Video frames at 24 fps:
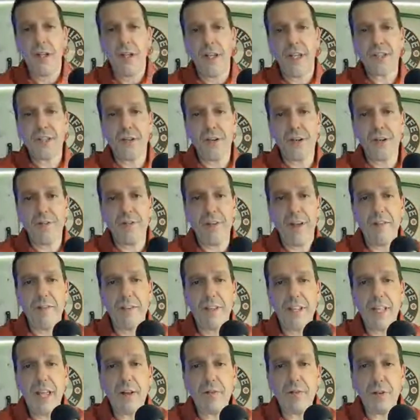s 35
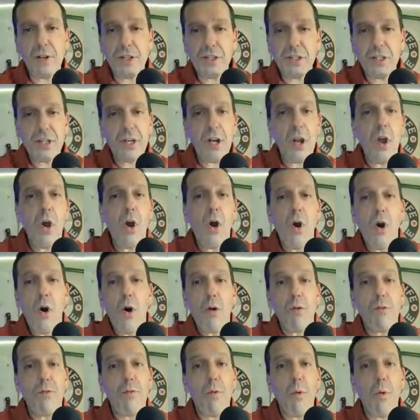vn version
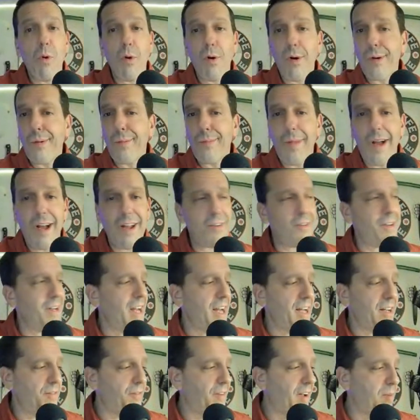for
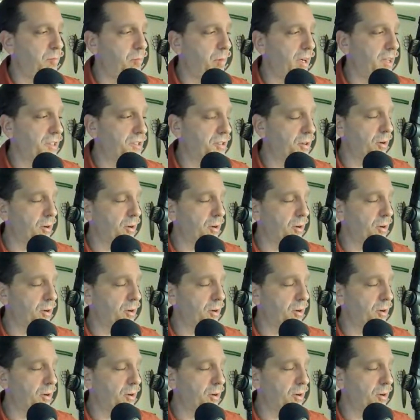185 bucks.